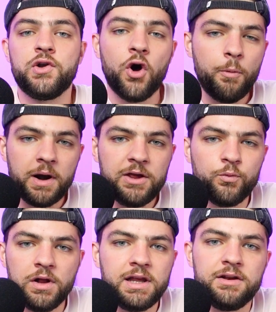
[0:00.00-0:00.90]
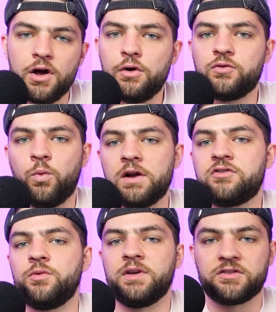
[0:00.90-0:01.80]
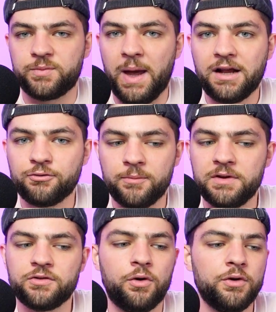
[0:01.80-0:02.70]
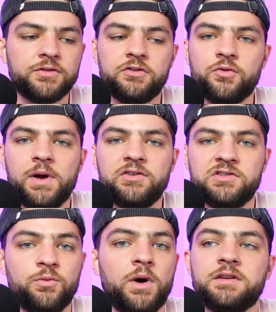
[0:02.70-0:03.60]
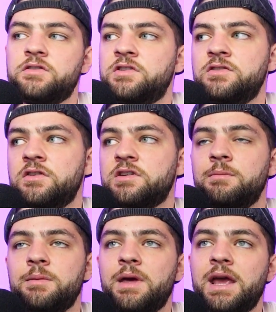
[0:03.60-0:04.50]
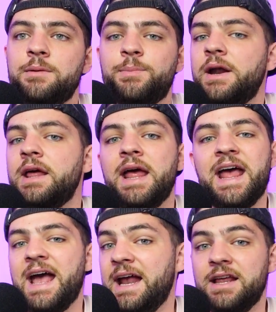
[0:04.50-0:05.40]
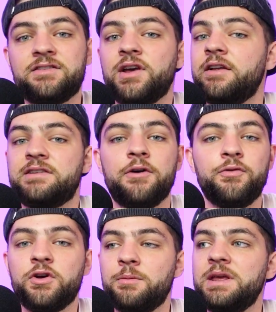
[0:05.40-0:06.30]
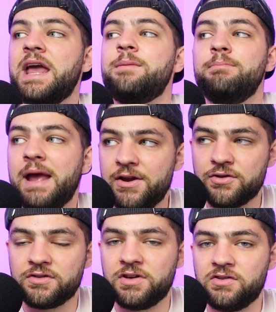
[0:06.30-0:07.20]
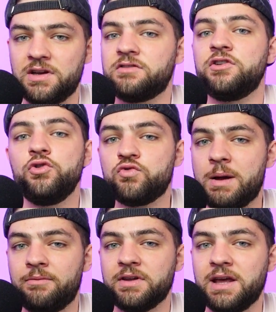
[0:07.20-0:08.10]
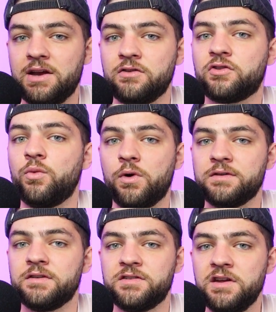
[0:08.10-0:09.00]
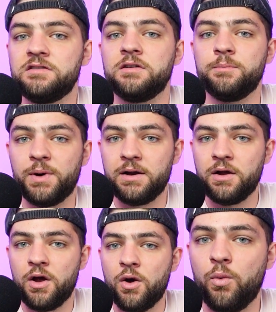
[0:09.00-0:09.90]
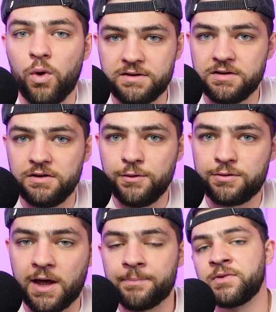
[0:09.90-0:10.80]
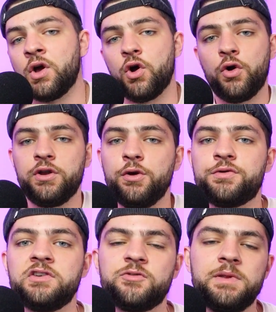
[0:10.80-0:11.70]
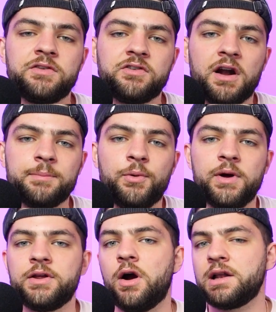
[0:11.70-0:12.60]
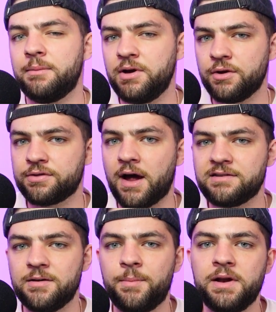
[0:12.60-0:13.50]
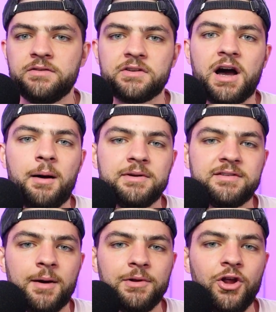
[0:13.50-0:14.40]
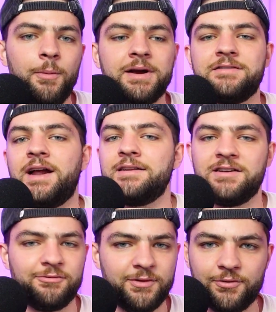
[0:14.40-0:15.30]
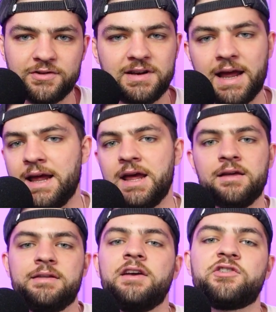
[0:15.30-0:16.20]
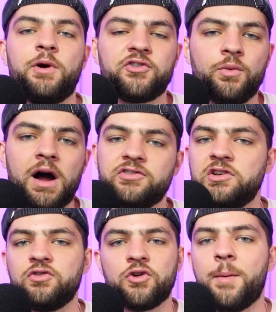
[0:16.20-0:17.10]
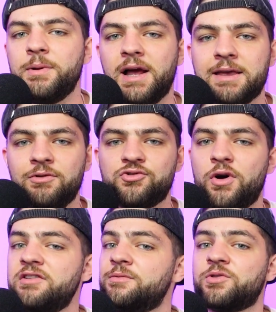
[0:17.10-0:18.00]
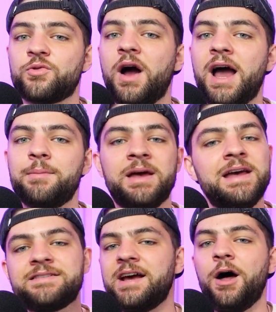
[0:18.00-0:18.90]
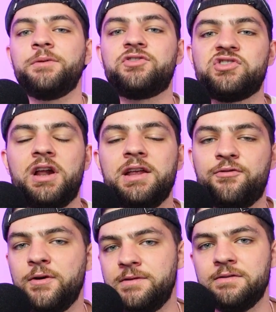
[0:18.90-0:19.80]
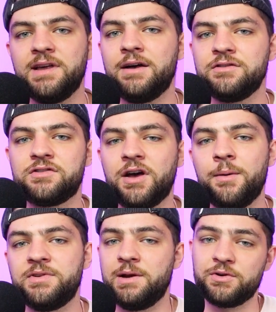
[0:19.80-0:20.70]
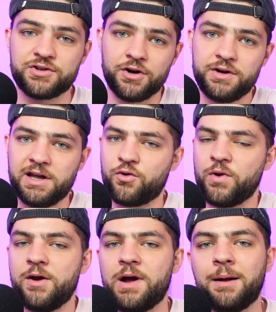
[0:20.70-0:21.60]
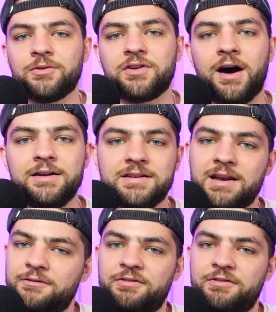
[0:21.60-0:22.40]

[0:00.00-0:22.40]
nobody really knows what to expect from this whole situation and what decision is going to be made, but it is gonna, definitely going to be a major decision that has huge ramifications towards the season. But what do you think? Who do you think should be the starting point guard? Let me know your thoughts and opinions in the comments down below, because that is it for me for today. Thanks so much for watching. Drop a like if you enjoyed and subscribe to help this channel hit fifteen thousand subs. And in return, you get great Raptors content and